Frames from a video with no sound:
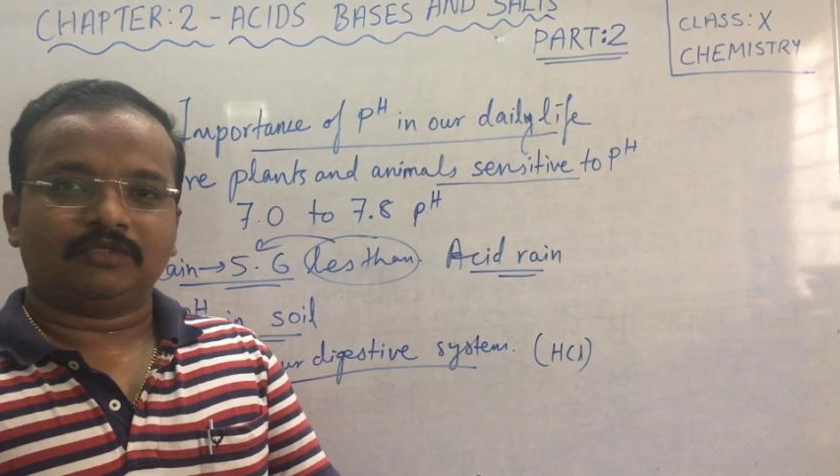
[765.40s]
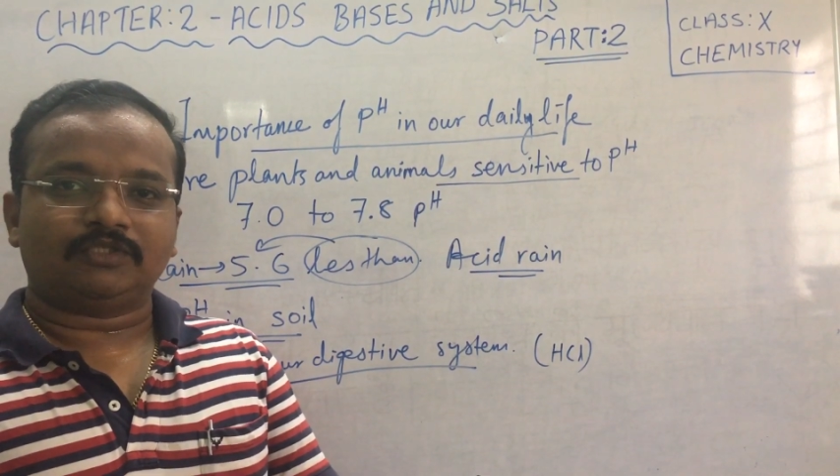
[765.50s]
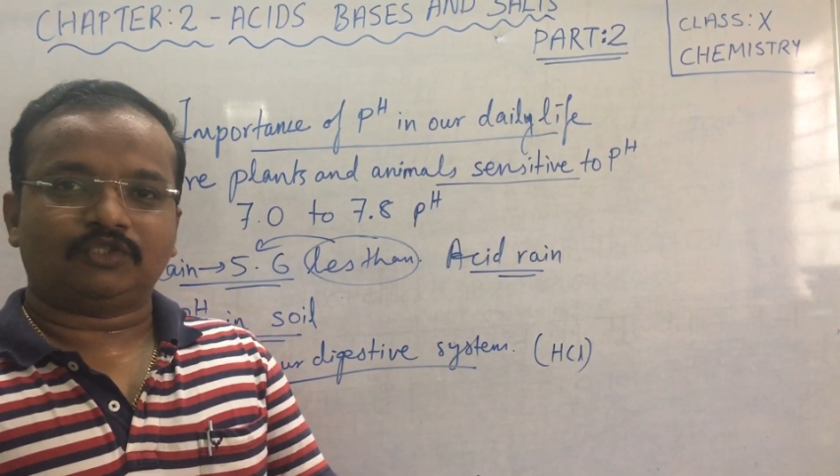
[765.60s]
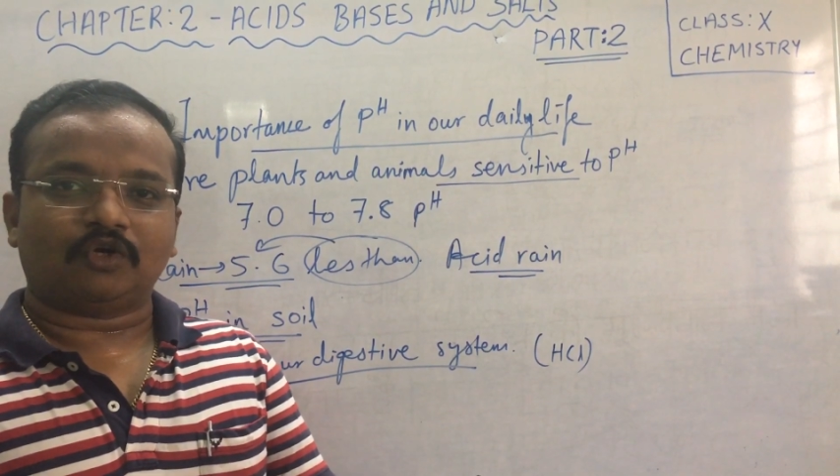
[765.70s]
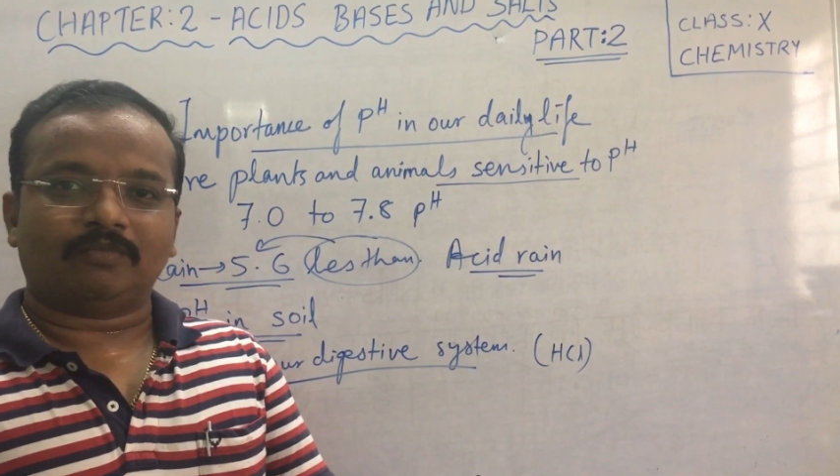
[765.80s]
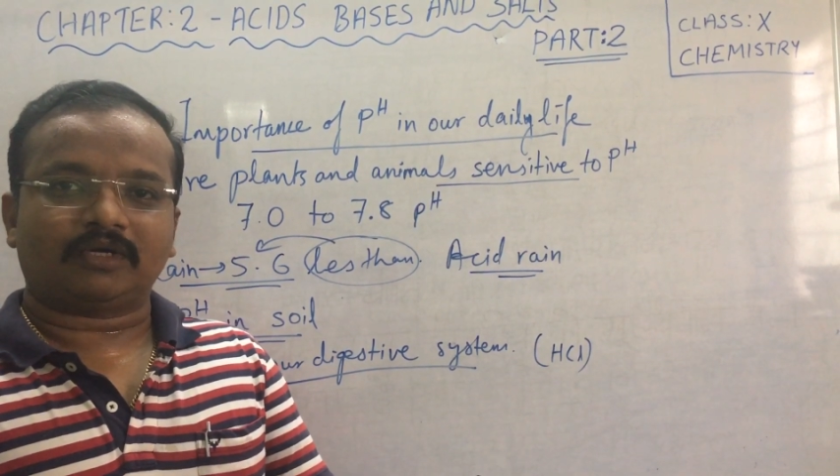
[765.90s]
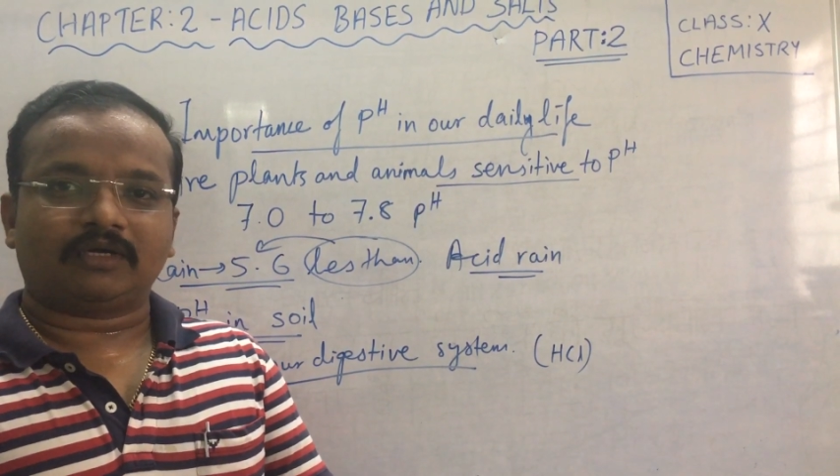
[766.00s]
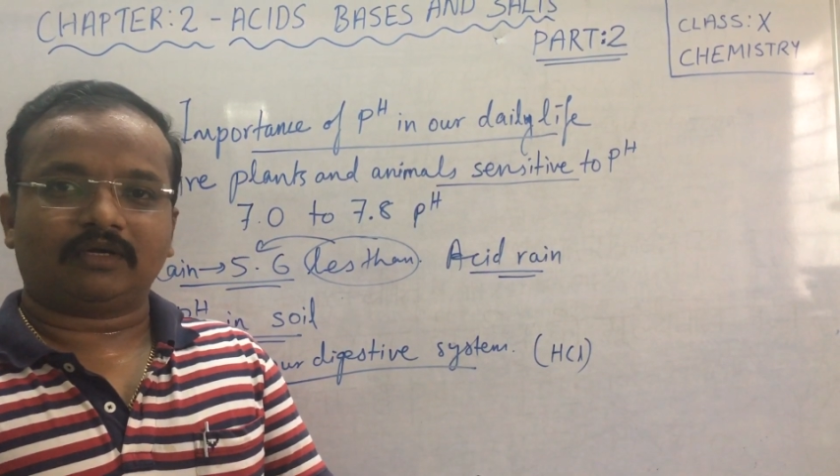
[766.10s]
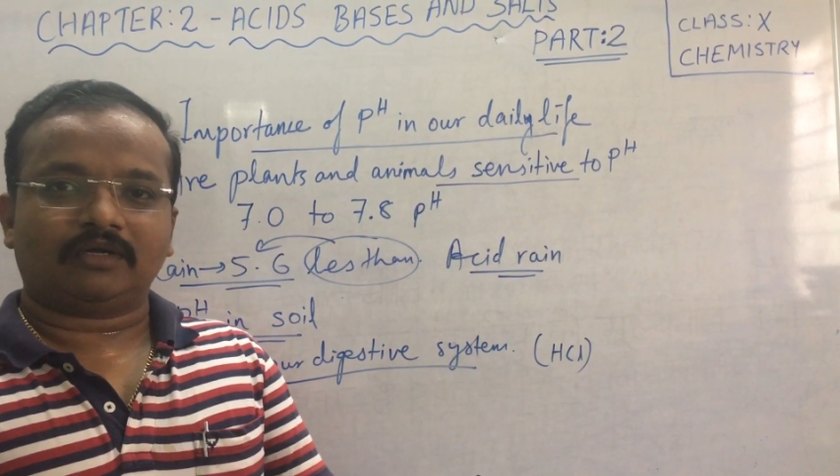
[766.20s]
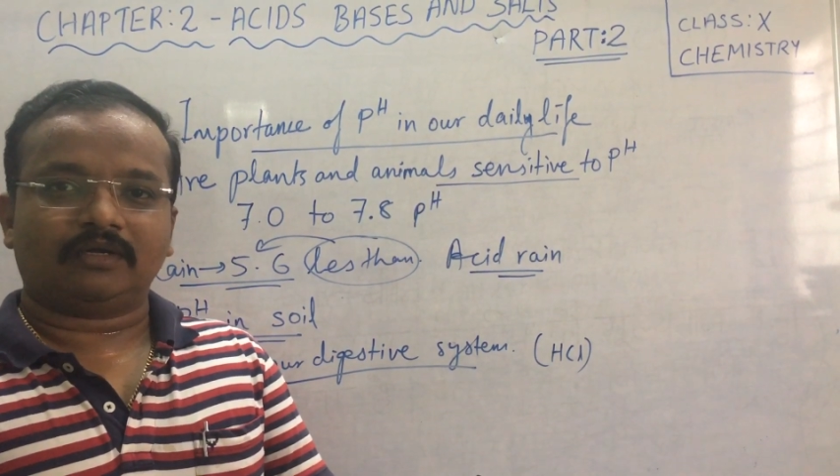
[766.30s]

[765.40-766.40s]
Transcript: Stomach